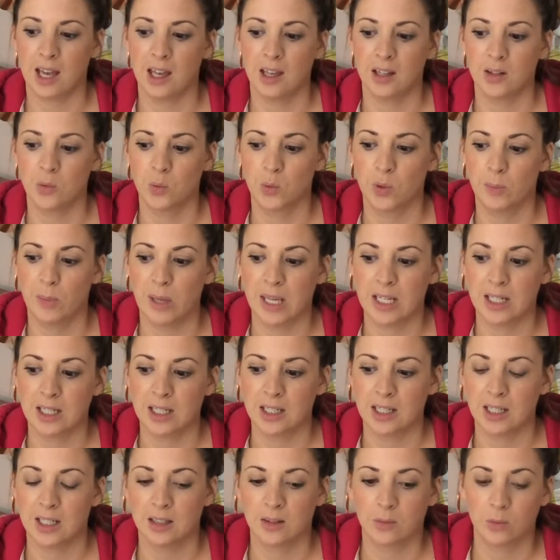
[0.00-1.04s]
and we
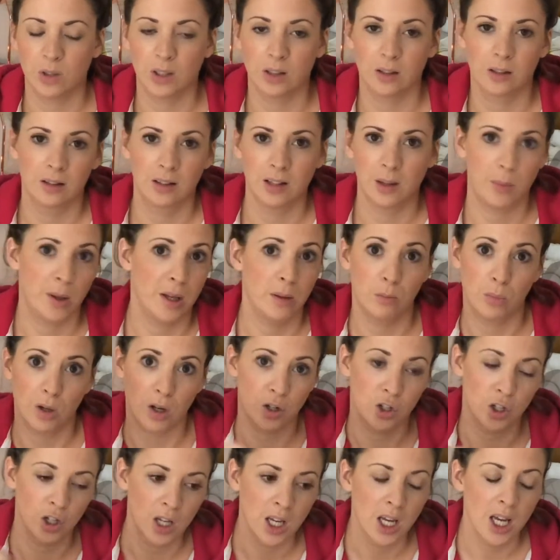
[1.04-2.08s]
painted it with a
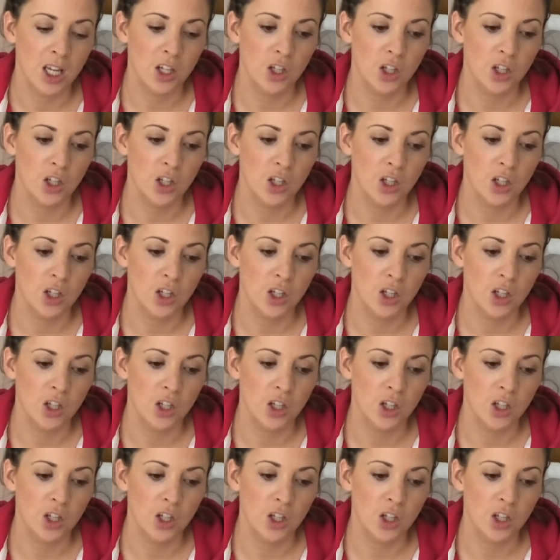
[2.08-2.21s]
paintbrush.